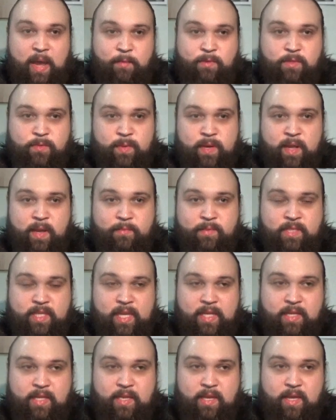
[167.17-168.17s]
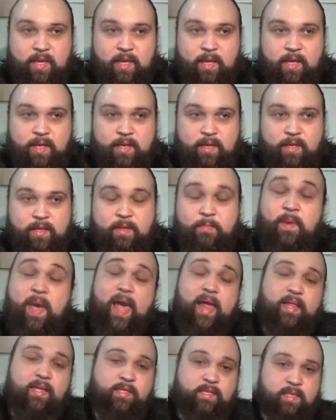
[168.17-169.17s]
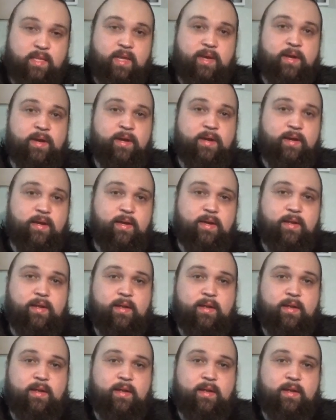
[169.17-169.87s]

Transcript: and that was one that was at the the Palace Theater.